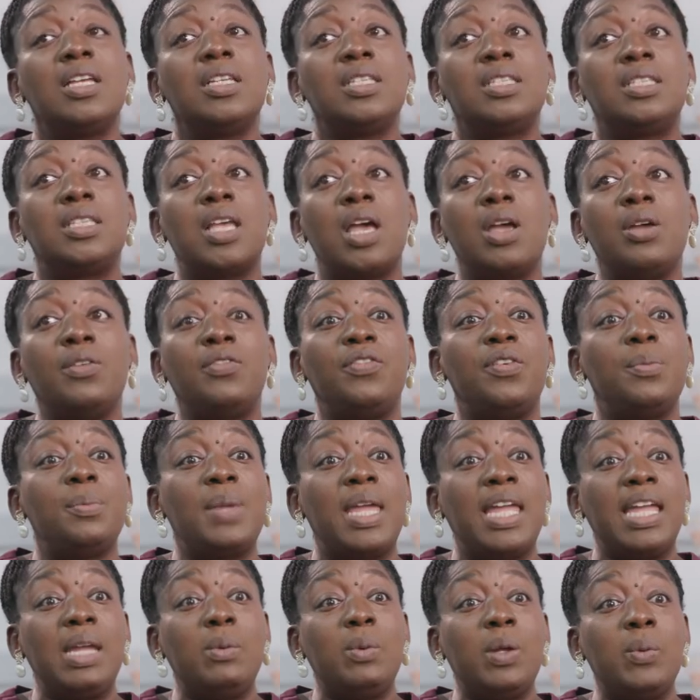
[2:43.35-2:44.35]
So for
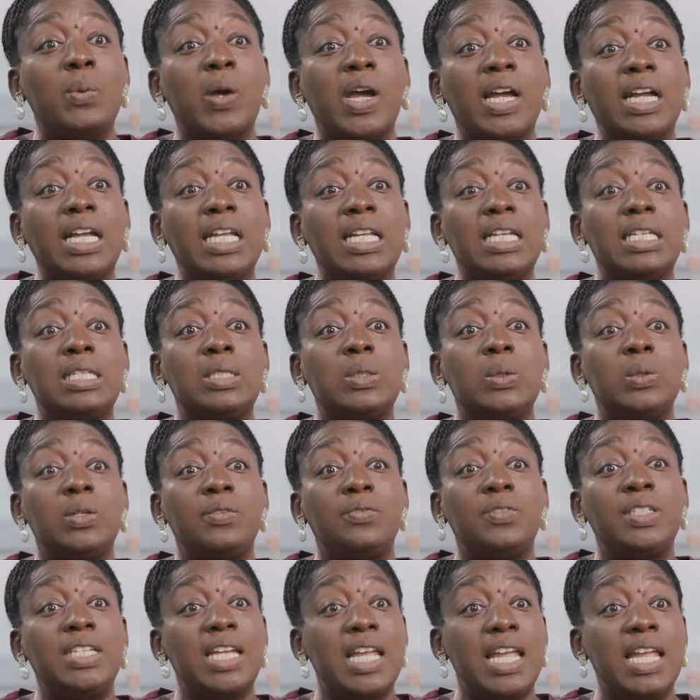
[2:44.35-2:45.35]
me, we work in a sort
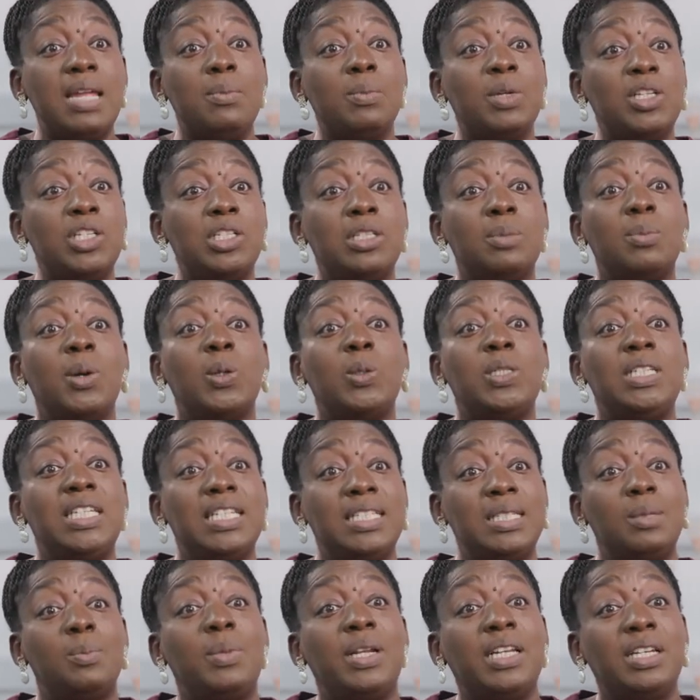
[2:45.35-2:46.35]
of team, which is a
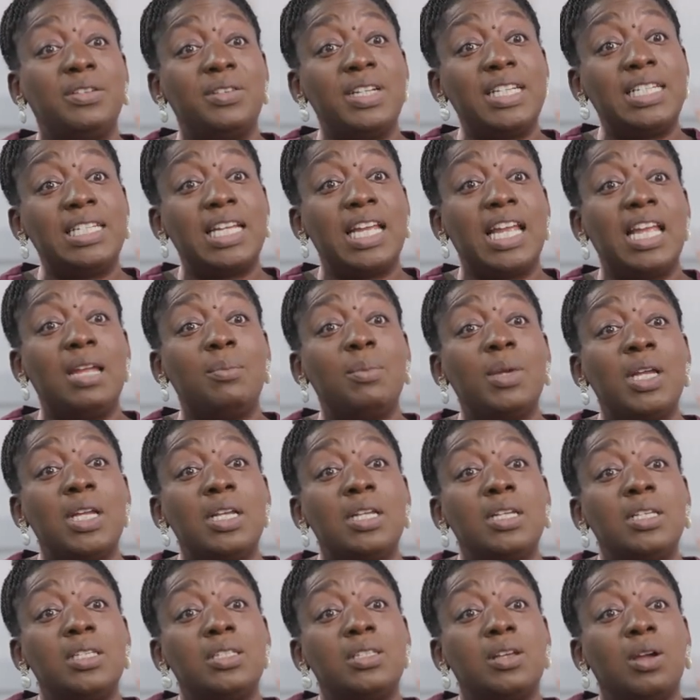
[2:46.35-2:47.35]
multidisciplinary team.
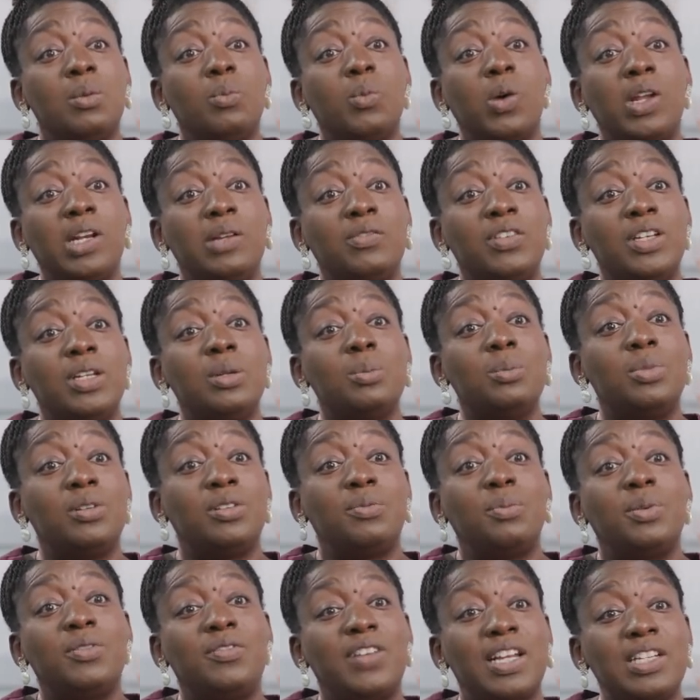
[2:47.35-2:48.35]
So I'm one of a number
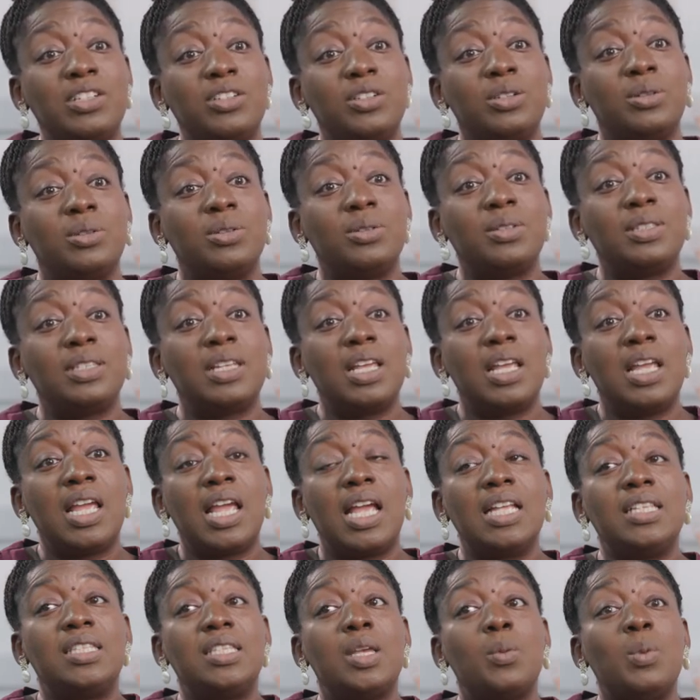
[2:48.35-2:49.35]
of professionals.
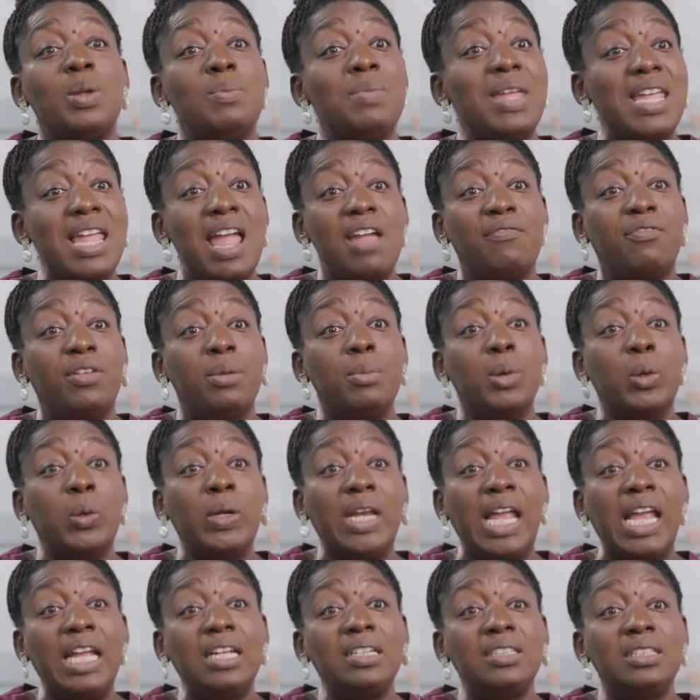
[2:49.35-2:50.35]
And so we meet every
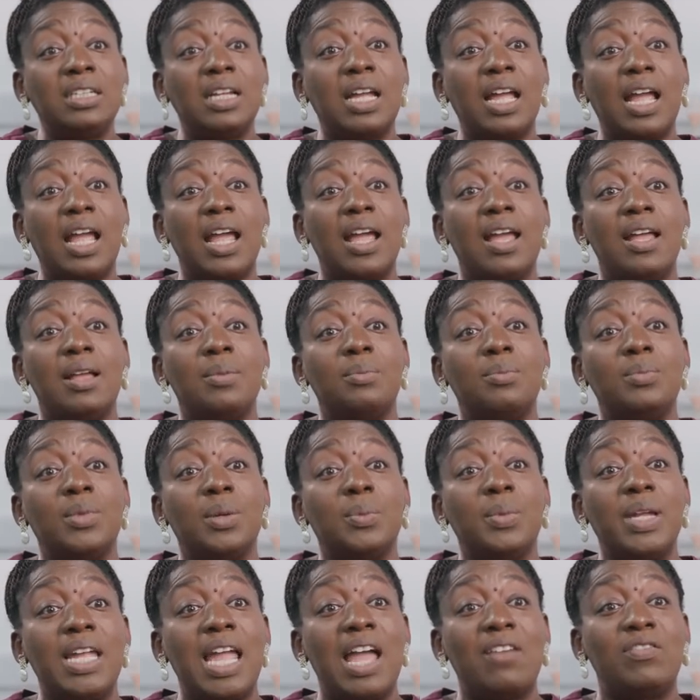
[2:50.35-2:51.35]
morning
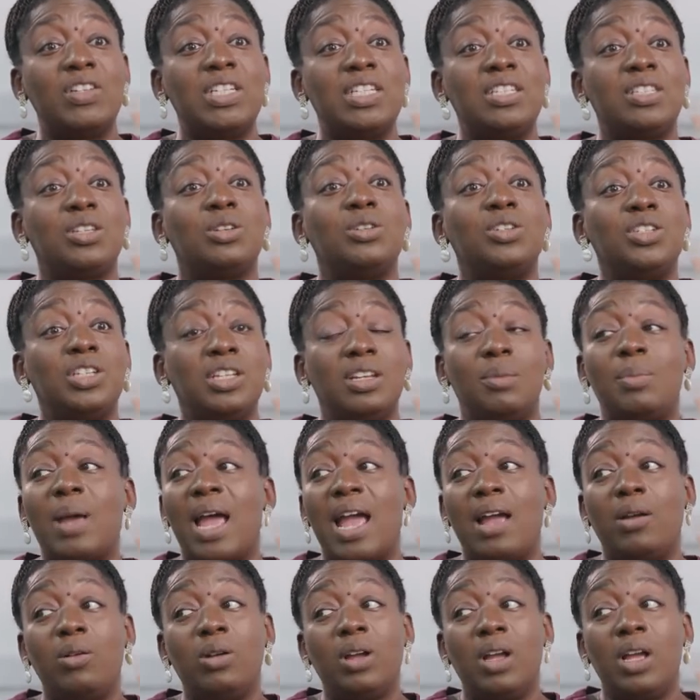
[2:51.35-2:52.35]
and we have a discussion
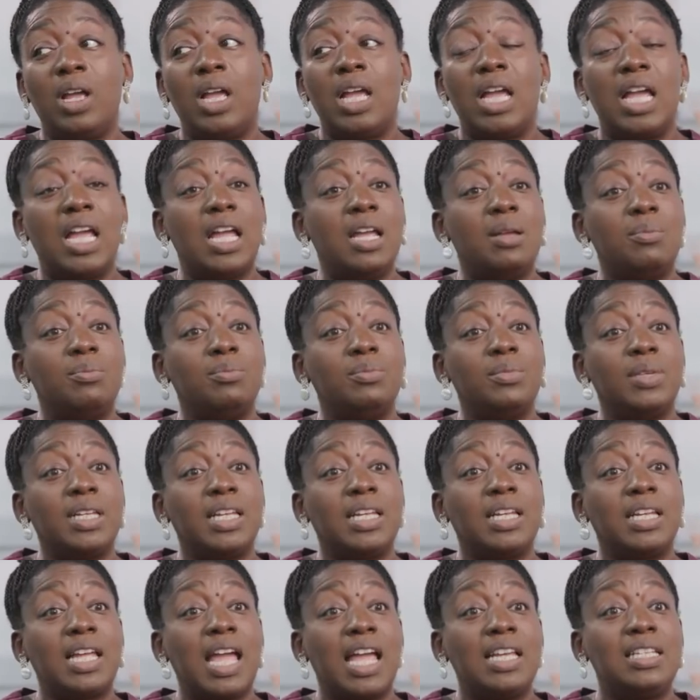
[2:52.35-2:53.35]
about
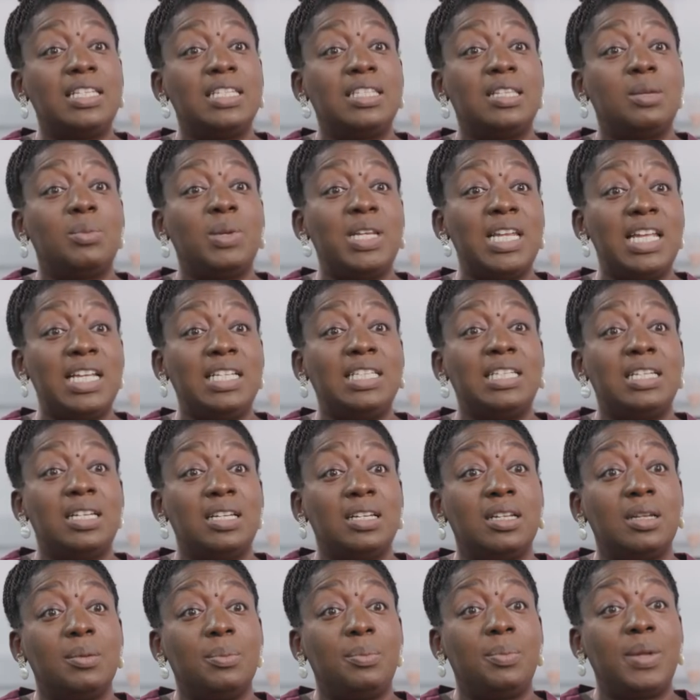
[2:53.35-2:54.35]
cases that we need
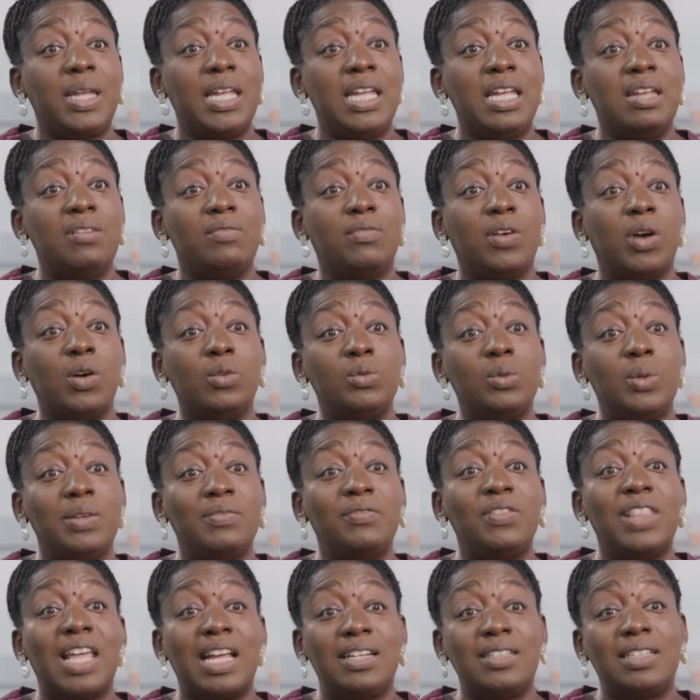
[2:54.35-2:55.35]
to be involved
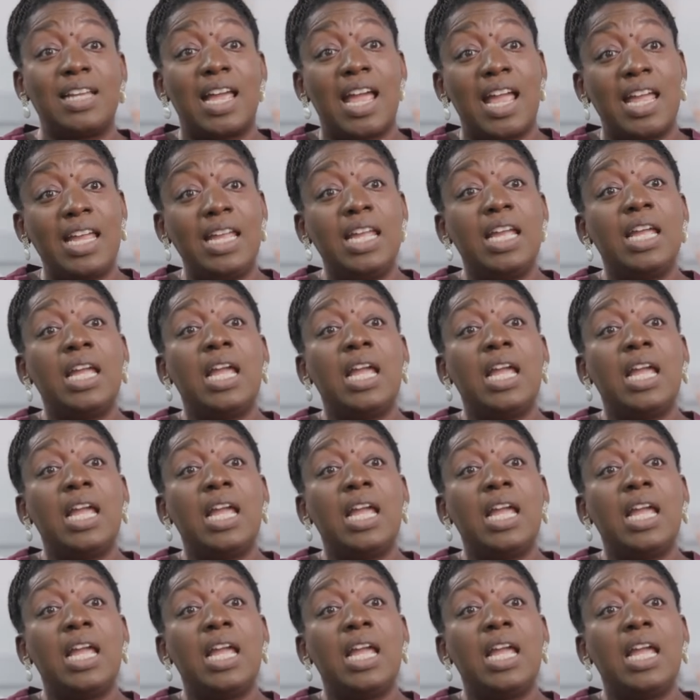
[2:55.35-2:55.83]
with that day.